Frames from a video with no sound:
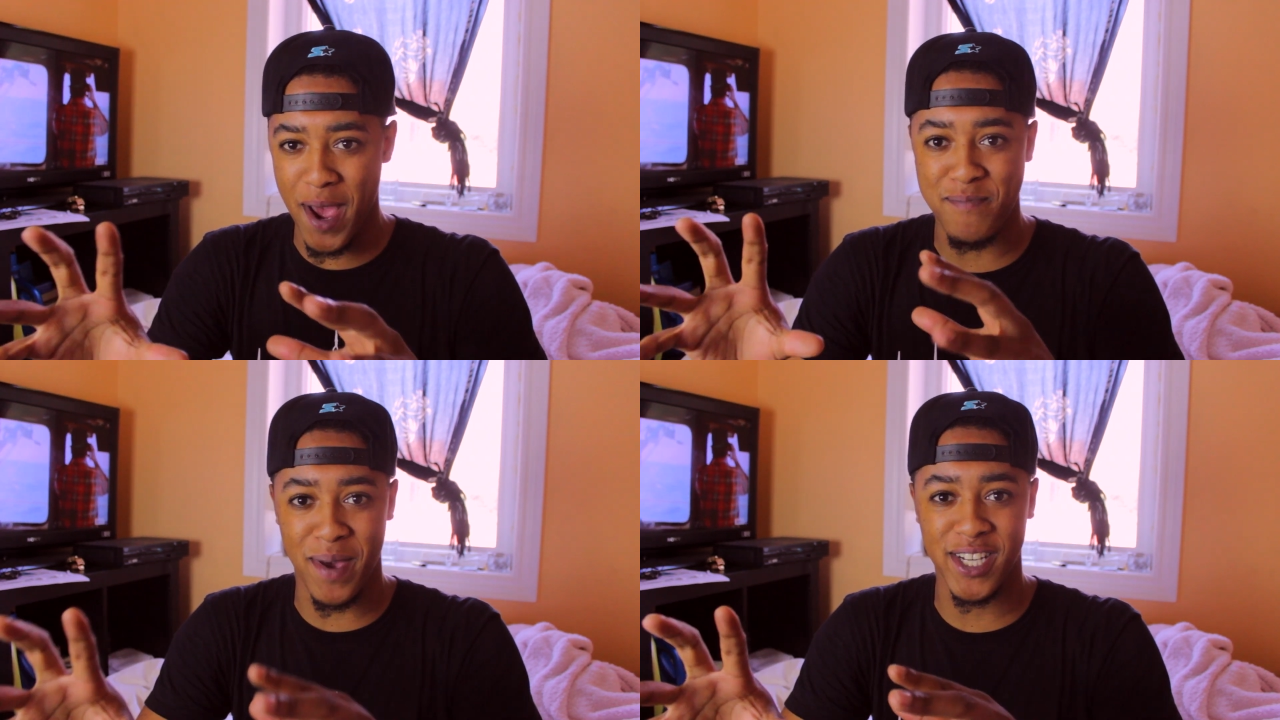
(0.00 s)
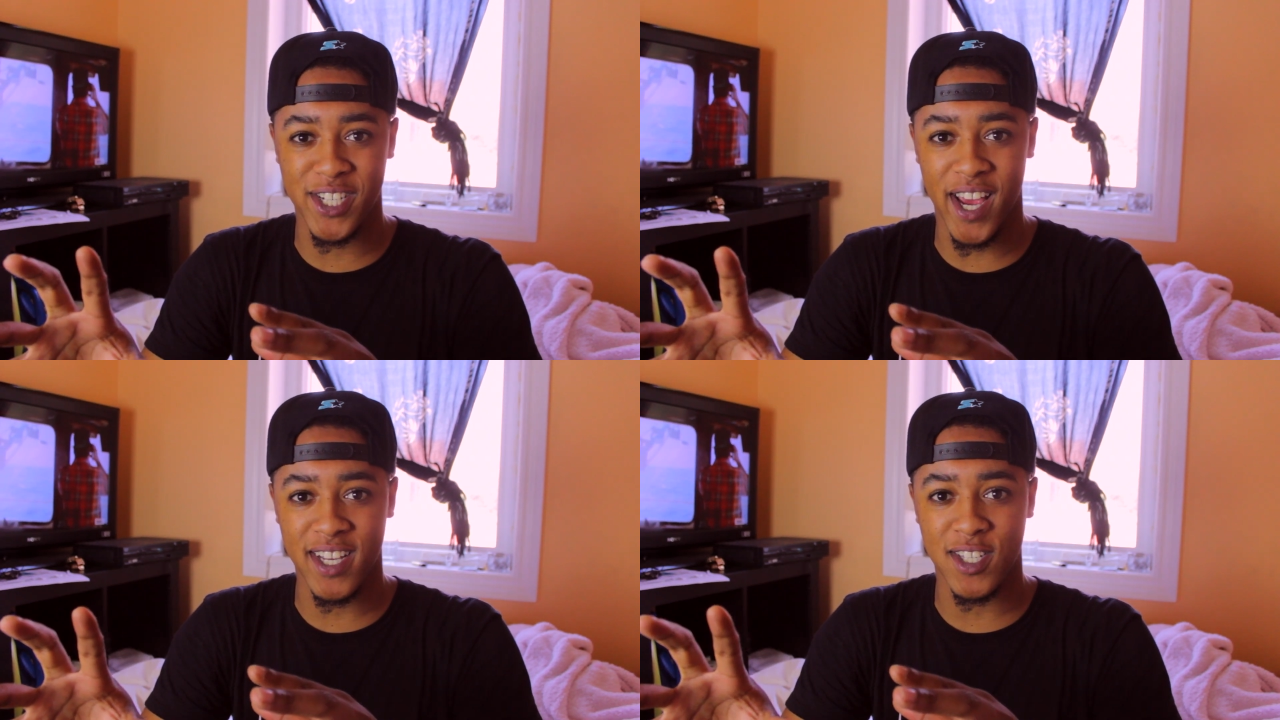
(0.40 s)
my
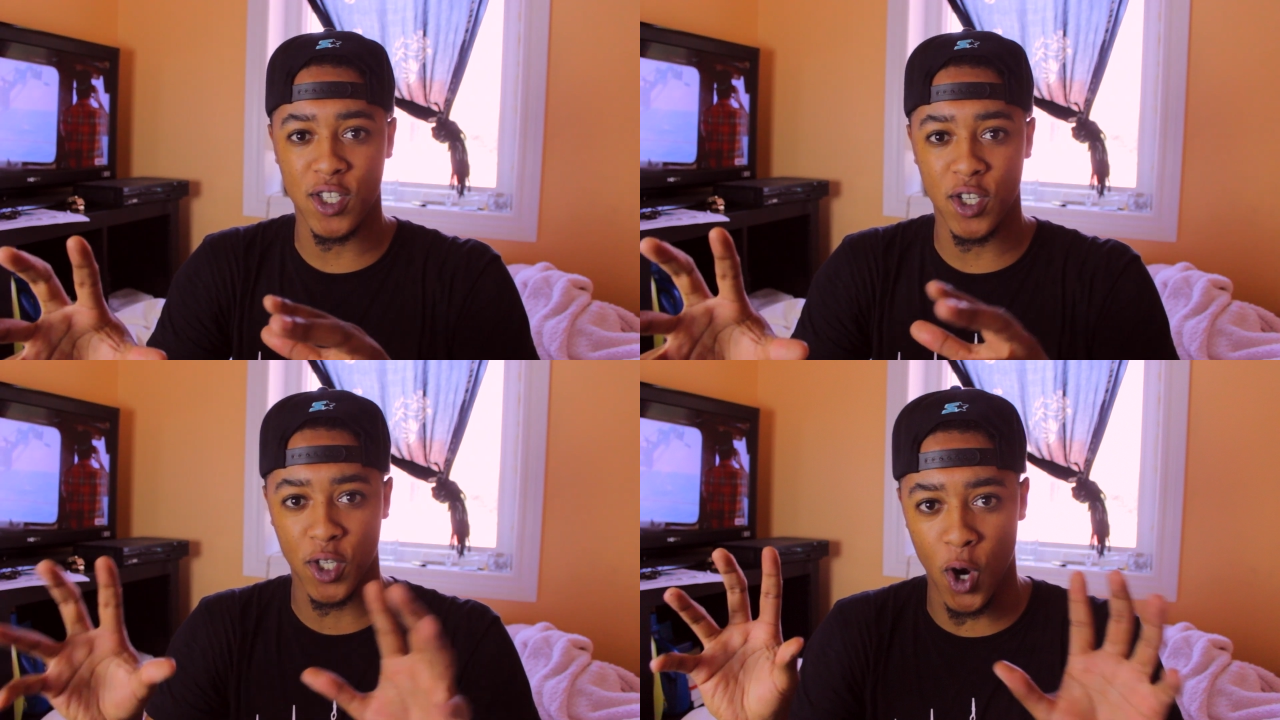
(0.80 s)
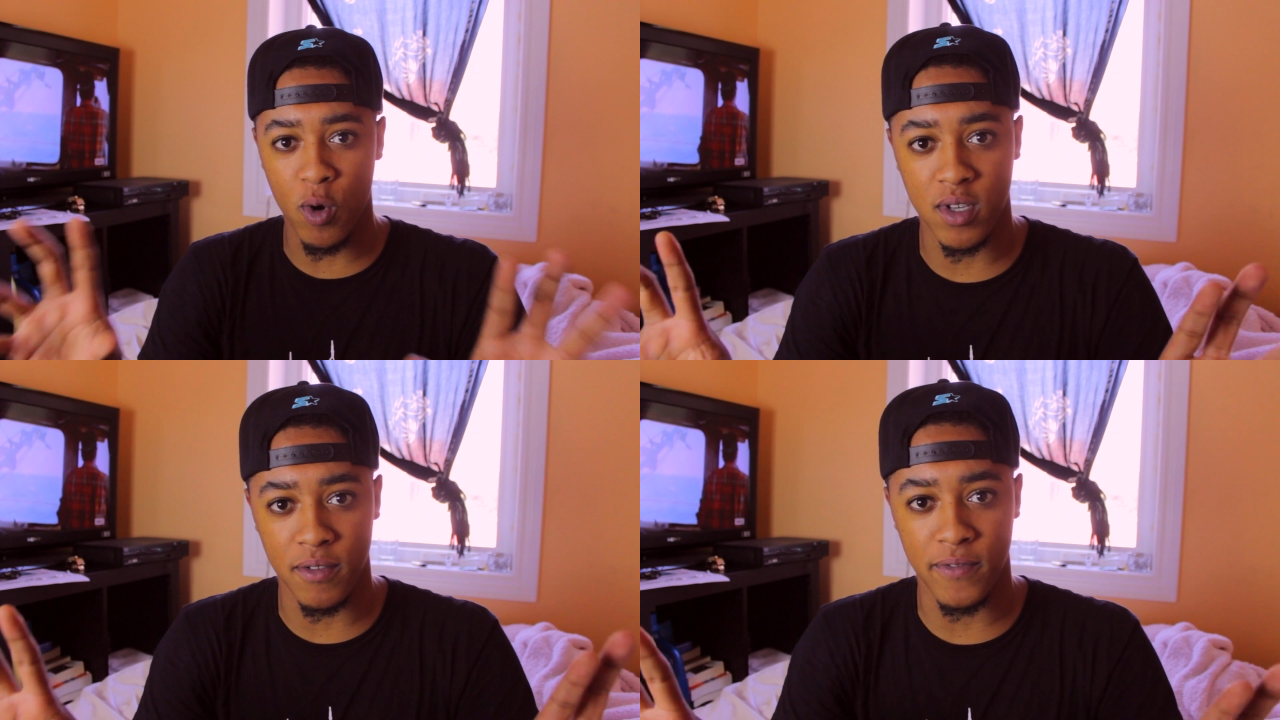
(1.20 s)
paychecks
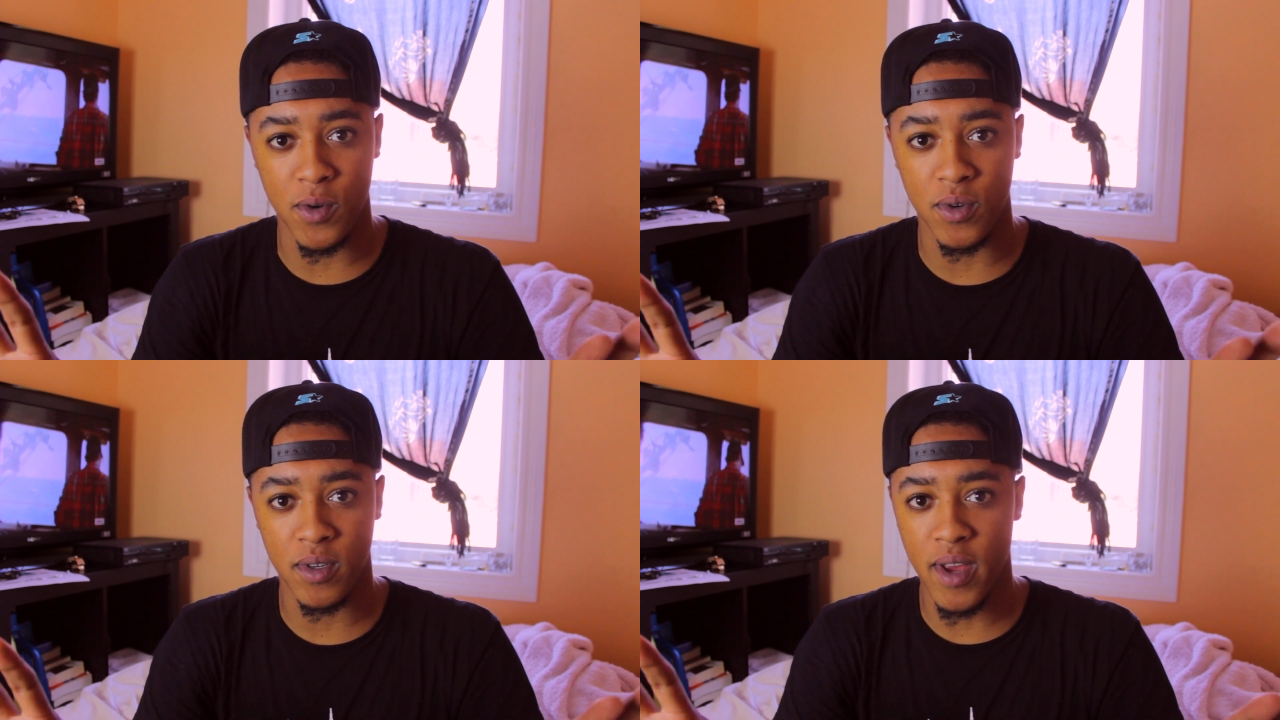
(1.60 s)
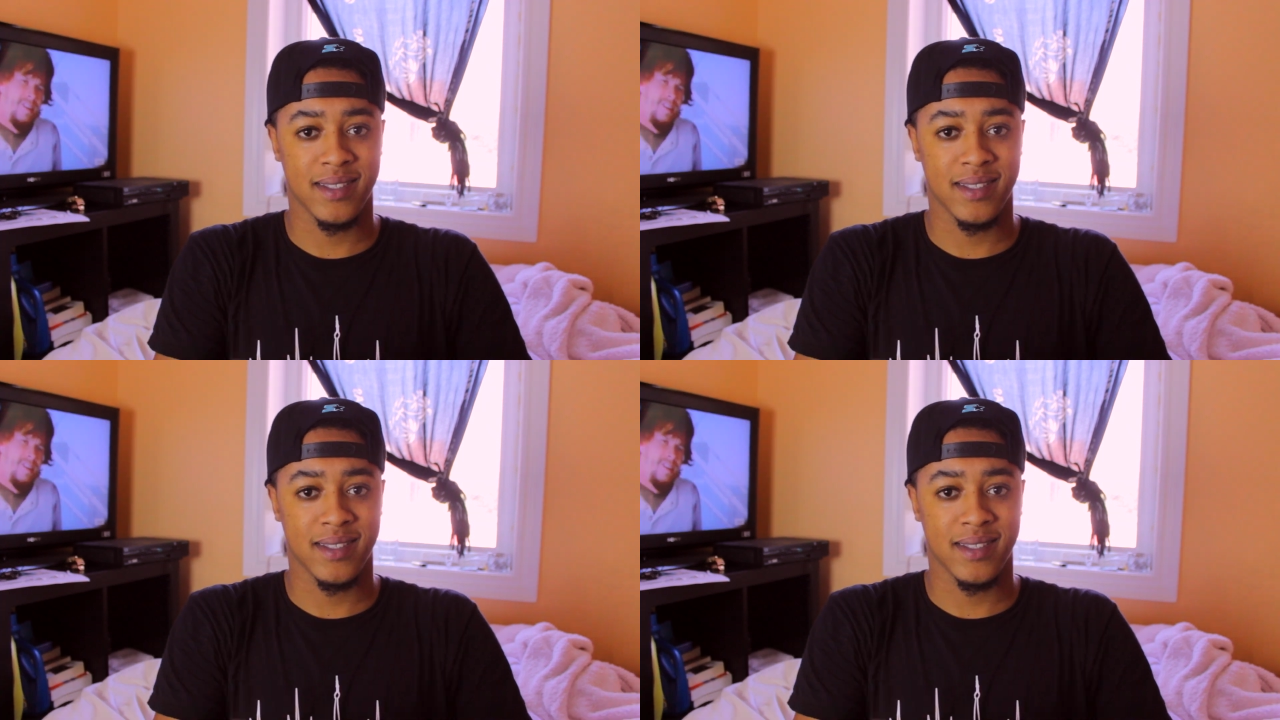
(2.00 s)
go to food.